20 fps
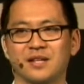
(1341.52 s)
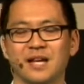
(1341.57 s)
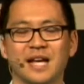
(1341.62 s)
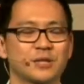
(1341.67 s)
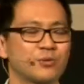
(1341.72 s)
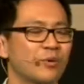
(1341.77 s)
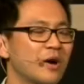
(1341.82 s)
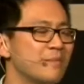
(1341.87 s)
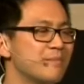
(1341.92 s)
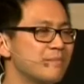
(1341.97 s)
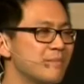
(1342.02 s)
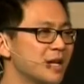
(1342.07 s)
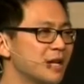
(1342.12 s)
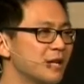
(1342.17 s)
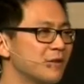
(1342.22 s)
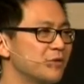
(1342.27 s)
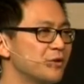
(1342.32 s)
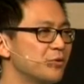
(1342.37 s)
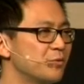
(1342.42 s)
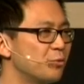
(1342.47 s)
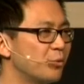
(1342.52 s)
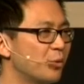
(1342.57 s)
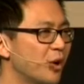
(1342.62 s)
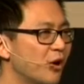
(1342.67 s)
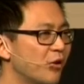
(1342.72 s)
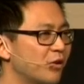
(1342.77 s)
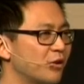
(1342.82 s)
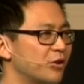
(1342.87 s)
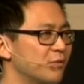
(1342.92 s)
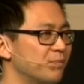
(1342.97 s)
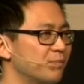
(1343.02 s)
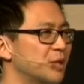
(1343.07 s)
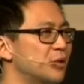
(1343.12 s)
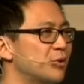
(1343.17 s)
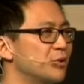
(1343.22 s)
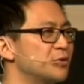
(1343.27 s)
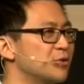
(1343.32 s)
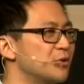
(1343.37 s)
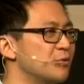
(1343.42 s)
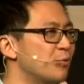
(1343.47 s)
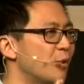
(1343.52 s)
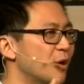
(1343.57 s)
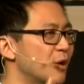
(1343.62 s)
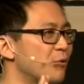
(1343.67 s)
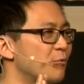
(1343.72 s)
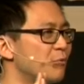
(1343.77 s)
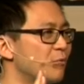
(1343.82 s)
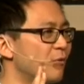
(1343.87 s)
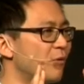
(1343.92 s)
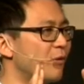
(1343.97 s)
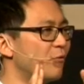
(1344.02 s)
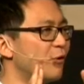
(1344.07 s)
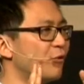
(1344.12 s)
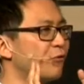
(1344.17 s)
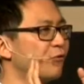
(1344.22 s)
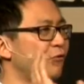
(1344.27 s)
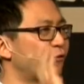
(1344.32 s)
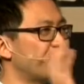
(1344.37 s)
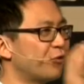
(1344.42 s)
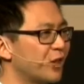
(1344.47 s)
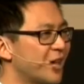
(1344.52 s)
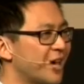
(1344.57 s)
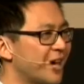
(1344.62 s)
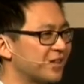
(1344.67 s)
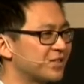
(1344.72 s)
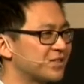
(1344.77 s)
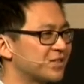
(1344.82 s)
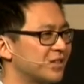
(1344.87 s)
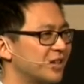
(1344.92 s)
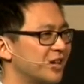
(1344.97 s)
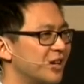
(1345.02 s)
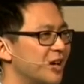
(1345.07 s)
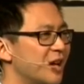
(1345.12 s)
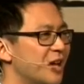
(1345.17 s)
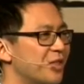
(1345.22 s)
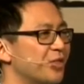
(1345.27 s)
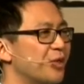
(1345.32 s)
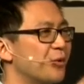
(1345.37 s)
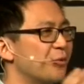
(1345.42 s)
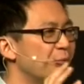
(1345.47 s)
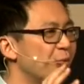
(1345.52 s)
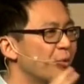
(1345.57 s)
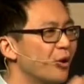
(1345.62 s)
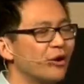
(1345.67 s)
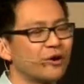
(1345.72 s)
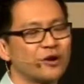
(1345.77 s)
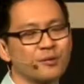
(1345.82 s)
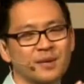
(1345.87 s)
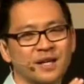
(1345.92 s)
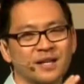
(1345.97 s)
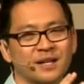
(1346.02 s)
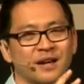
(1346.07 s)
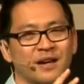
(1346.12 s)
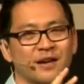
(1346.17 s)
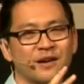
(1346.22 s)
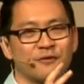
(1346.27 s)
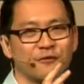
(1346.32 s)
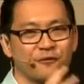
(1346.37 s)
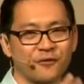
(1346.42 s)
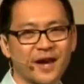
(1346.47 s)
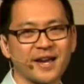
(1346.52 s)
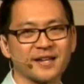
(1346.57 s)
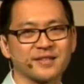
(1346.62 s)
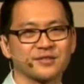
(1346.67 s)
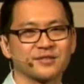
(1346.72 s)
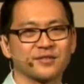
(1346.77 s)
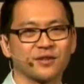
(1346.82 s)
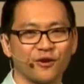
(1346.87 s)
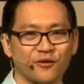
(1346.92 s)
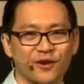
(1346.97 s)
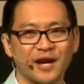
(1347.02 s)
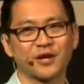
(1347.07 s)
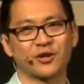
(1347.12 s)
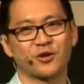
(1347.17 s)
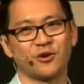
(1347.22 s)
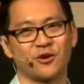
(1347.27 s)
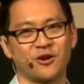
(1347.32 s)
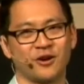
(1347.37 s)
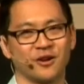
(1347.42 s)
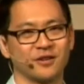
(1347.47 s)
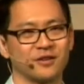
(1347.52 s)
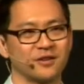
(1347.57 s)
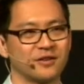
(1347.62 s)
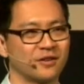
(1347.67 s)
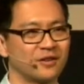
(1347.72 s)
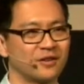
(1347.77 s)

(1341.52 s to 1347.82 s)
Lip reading: It's why many of you welcome, because you want to reflect the welcoming face of our God.